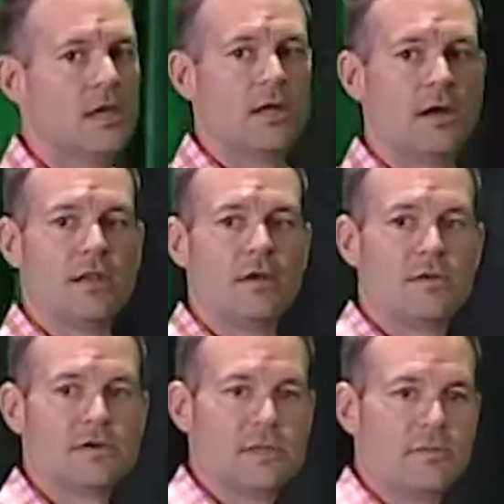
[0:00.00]
You know, I know
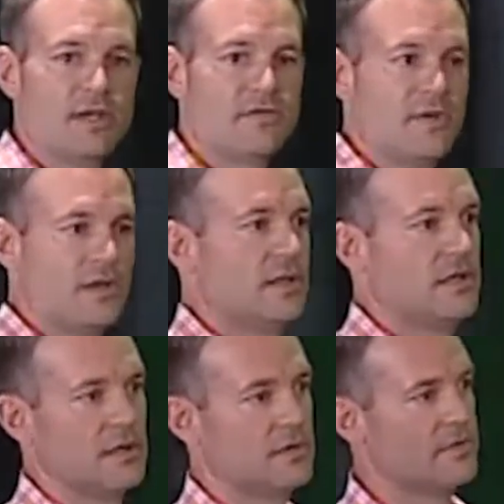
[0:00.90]
there's a big
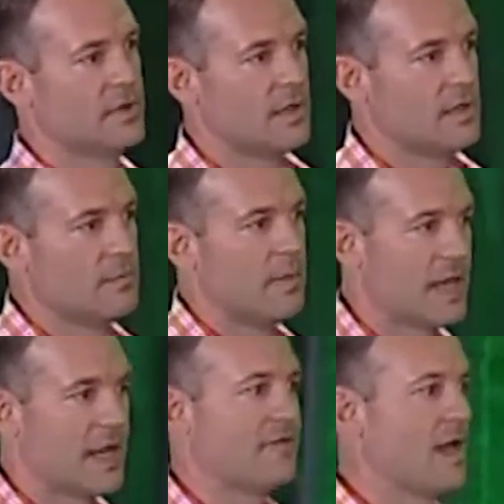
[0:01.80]
feeling of,
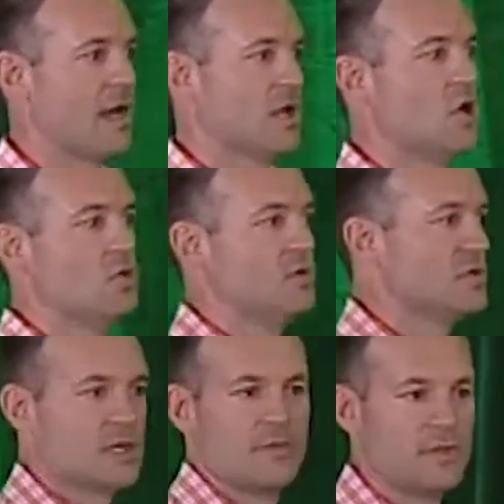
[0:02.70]
man, I've got to go do
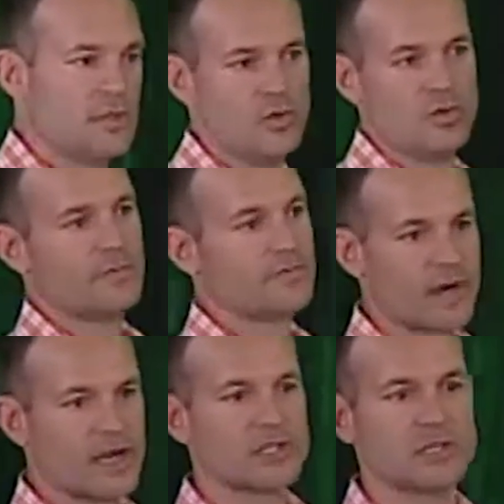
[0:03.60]
something new and
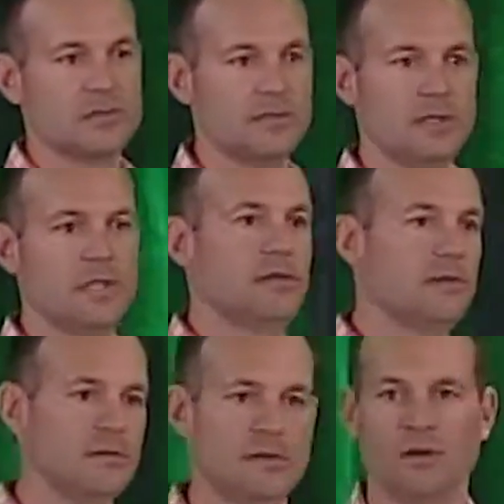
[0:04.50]
fresh and get,
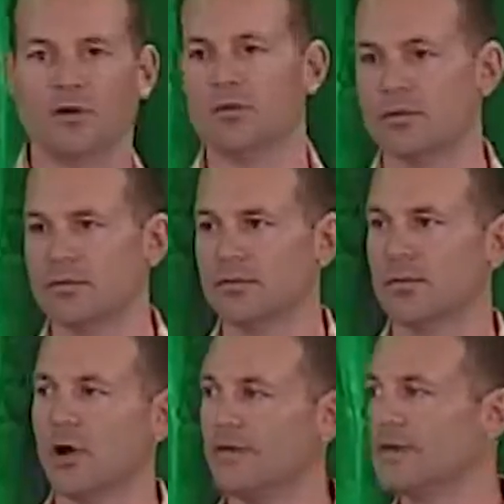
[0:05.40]
you know,
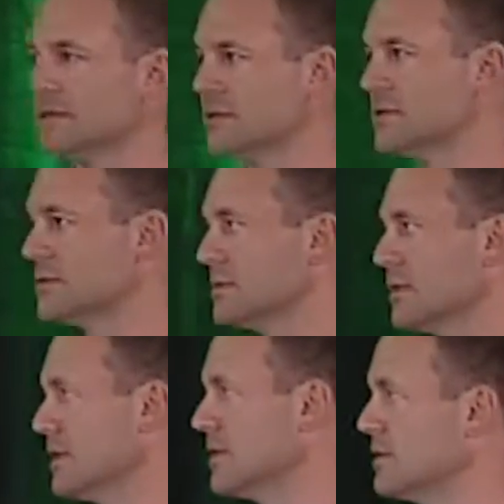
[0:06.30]
on this,
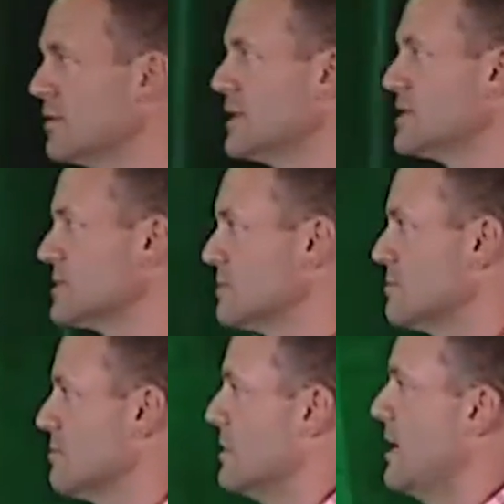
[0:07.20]
with this
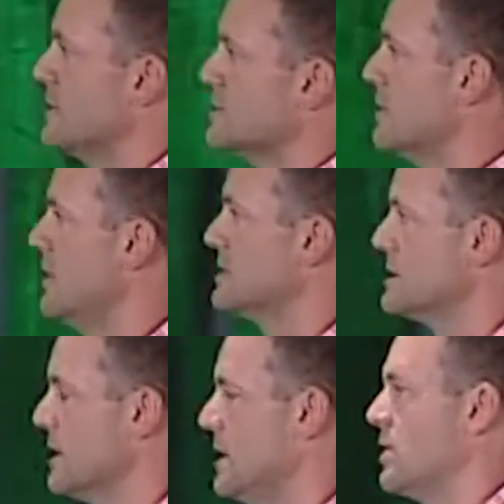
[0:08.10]
latest, greatest
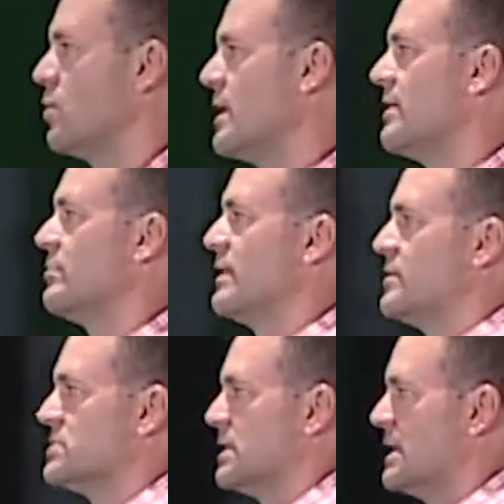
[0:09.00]
thing or whatever, but
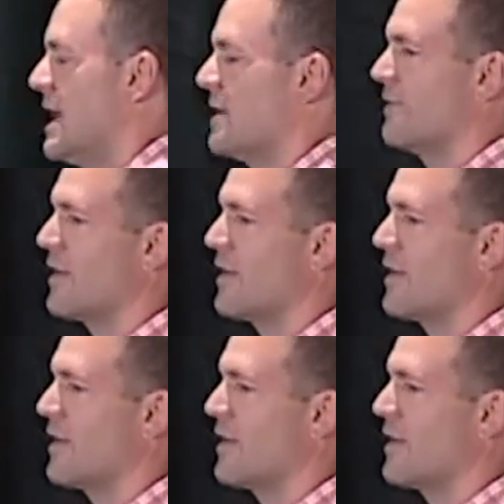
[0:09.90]
there's a lot of